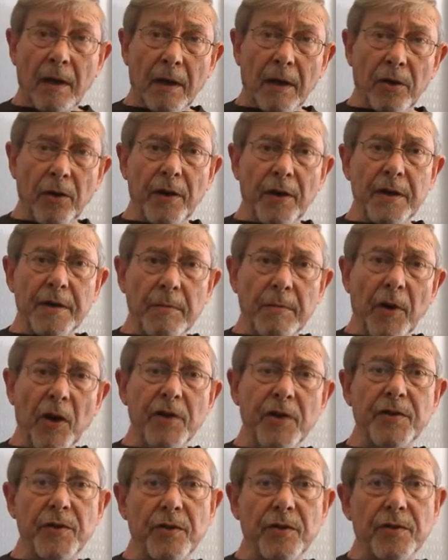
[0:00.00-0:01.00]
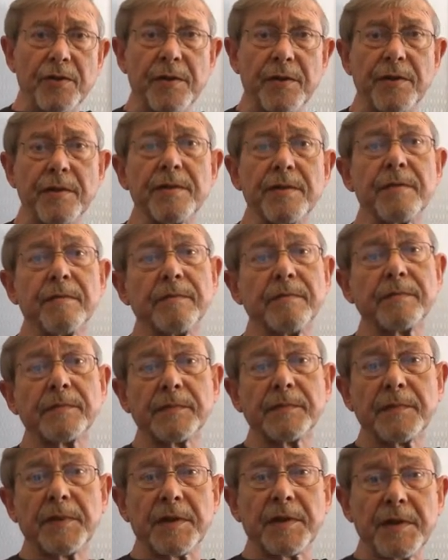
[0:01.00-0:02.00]
According to my sources,
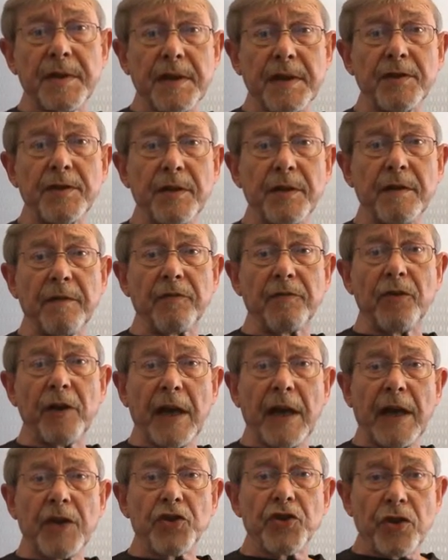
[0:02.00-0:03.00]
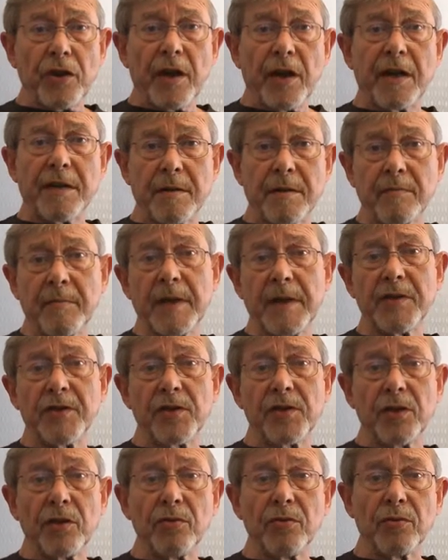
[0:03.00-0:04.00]
the teaching of creationism in
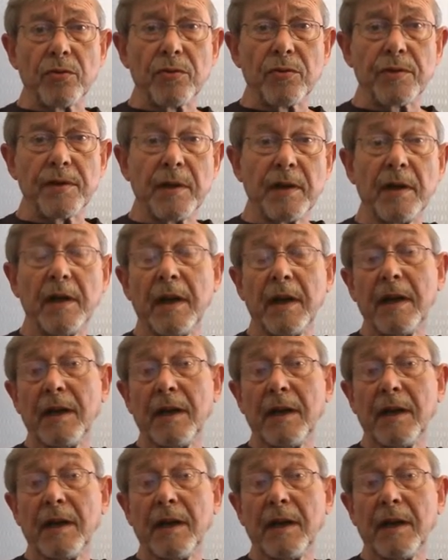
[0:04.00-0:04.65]
schools,